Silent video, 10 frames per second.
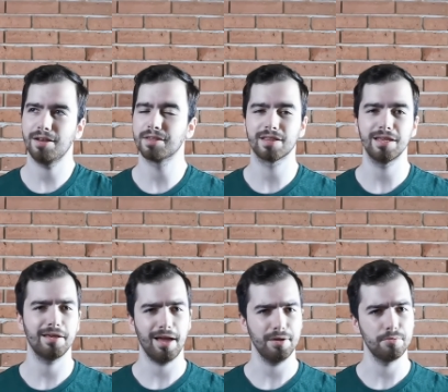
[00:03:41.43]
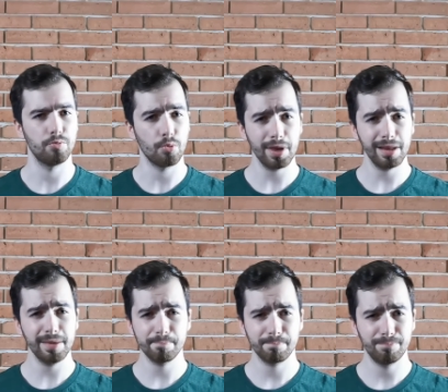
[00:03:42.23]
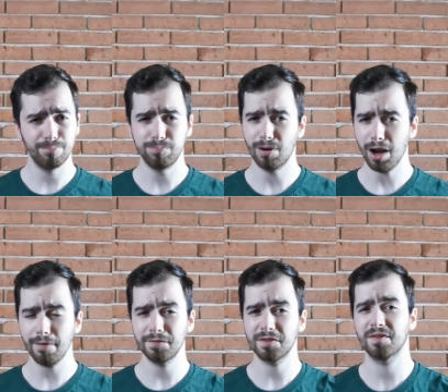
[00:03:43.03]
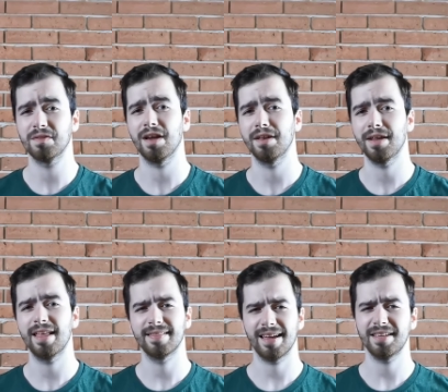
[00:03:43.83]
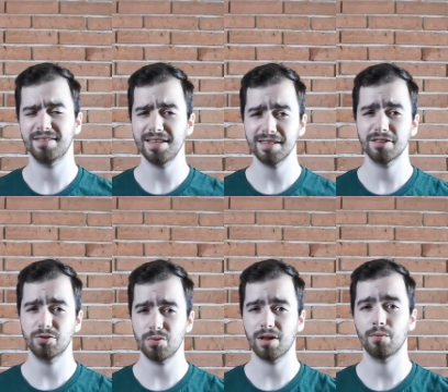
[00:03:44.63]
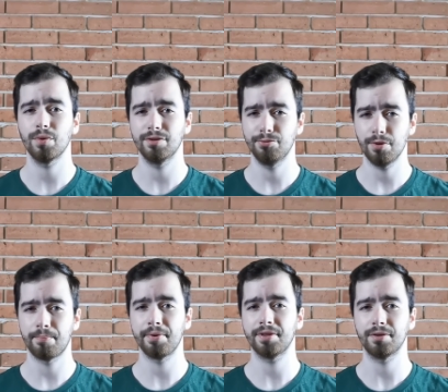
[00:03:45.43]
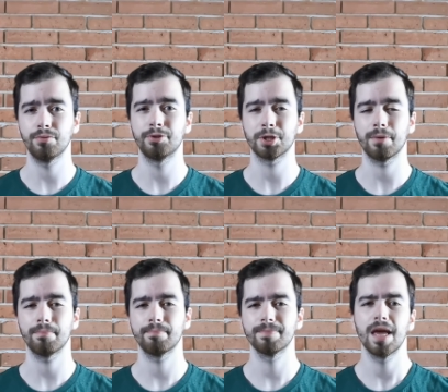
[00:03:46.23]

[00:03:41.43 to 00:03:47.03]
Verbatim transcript: Honestly, I really love this design and I think that Google will do a pretty good job.